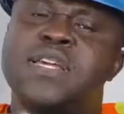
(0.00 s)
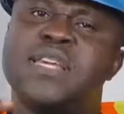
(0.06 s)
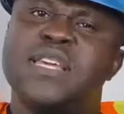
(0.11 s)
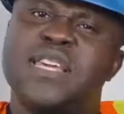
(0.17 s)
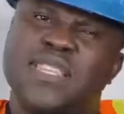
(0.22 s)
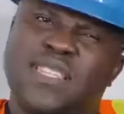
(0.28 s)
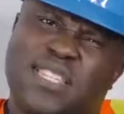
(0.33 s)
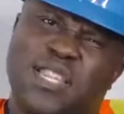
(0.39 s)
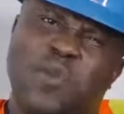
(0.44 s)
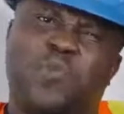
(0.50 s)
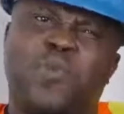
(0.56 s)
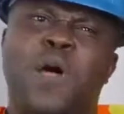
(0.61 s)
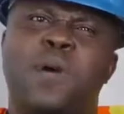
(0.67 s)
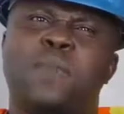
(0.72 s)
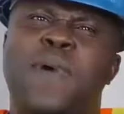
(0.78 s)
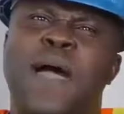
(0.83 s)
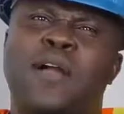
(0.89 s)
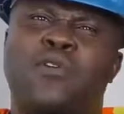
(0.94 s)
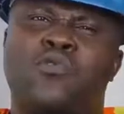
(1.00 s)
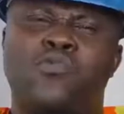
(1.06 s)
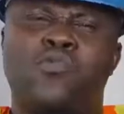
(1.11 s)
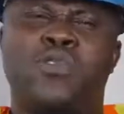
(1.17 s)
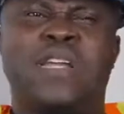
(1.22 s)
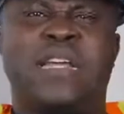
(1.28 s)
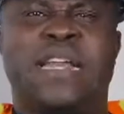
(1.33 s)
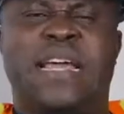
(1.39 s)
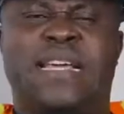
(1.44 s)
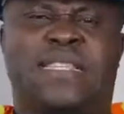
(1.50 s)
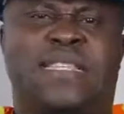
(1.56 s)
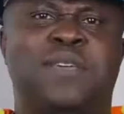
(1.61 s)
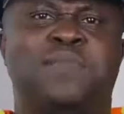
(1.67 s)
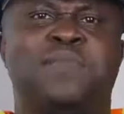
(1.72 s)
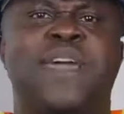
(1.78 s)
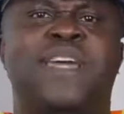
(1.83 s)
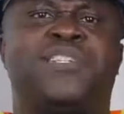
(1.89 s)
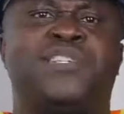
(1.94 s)
Is the plumber good in
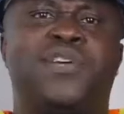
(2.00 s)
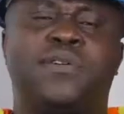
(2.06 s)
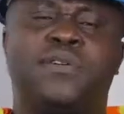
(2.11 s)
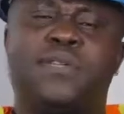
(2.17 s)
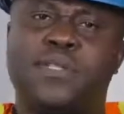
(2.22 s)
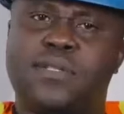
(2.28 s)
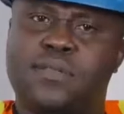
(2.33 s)
estimation?